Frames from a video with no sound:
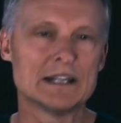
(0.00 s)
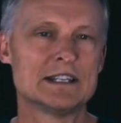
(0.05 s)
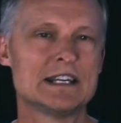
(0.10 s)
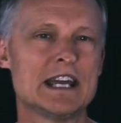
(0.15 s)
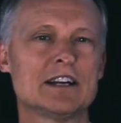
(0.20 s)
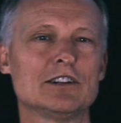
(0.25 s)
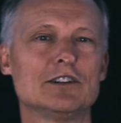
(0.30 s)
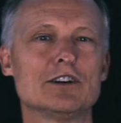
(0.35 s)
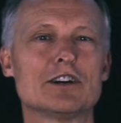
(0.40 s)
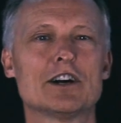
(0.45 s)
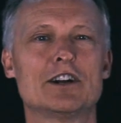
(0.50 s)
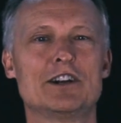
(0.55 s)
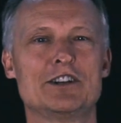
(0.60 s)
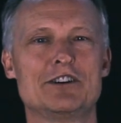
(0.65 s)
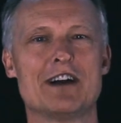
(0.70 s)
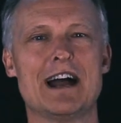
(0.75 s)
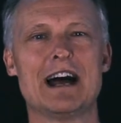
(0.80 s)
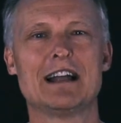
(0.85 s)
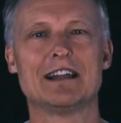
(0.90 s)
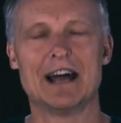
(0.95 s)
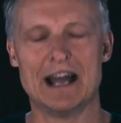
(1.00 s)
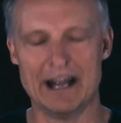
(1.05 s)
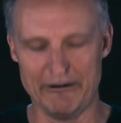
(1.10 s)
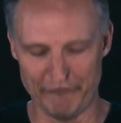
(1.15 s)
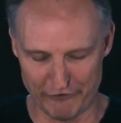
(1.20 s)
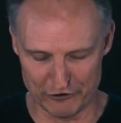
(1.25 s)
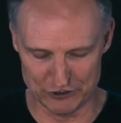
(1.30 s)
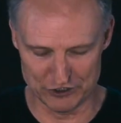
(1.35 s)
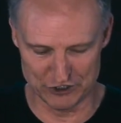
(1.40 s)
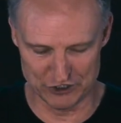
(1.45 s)
Take a look on your outline,
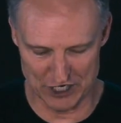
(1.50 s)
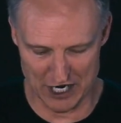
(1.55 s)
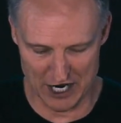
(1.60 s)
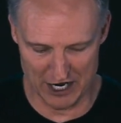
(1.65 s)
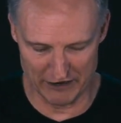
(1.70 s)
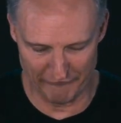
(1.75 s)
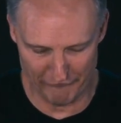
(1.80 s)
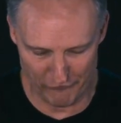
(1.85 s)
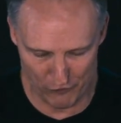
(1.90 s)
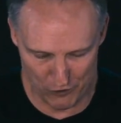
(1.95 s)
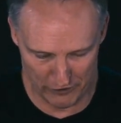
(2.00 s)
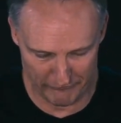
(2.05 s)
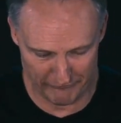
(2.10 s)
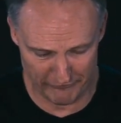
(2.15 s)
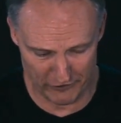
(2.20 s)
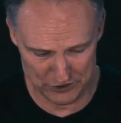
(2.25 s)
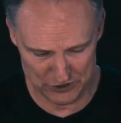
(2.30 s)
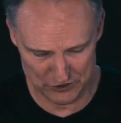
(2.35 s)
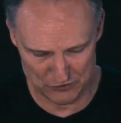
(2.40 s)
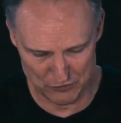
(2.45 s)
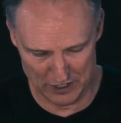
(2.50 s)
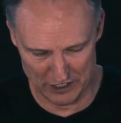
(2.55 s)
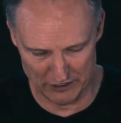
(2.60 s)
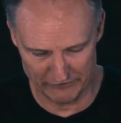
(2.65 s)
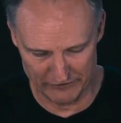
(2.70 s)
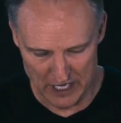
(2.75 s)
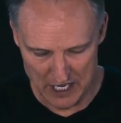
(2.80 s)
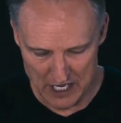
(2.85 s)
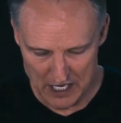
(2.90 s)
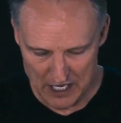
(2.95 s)
1 John 4, verse
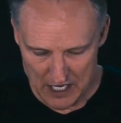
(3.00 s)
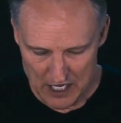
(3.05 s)
12.